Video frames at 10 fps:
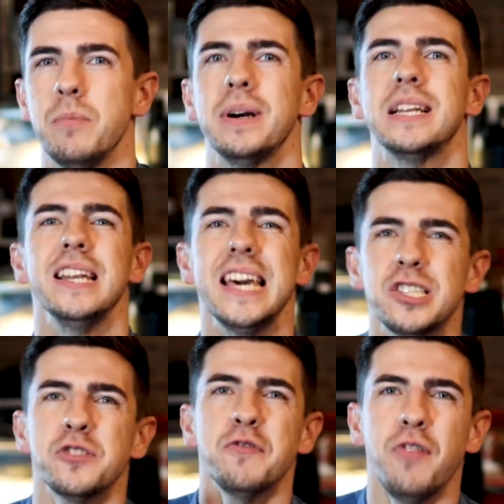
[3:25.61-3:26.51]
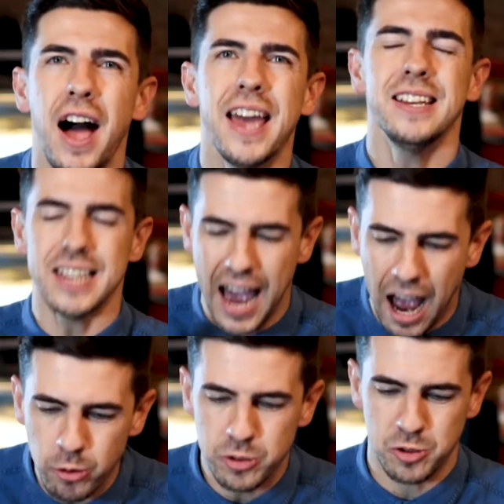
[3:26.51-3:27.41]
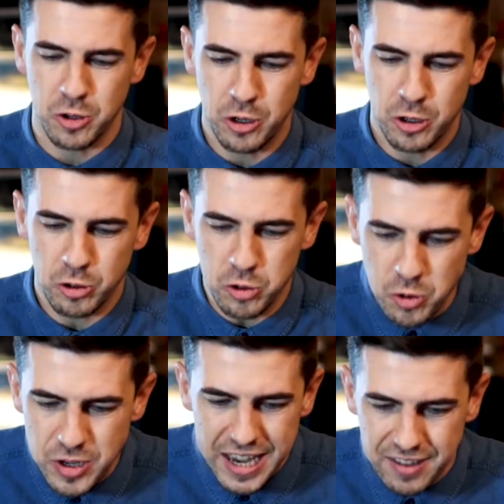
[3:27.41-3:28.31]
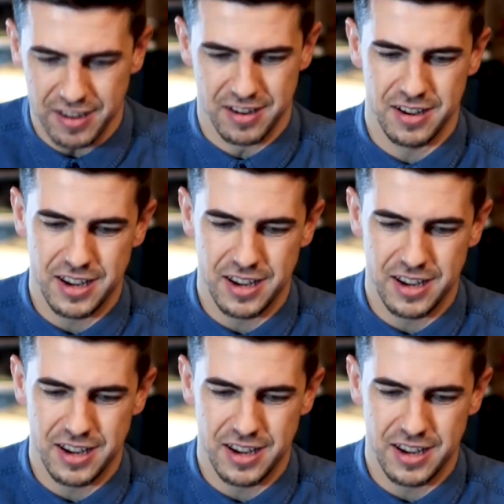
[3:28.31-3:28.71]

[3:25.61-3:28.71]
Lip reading: but let's find out together.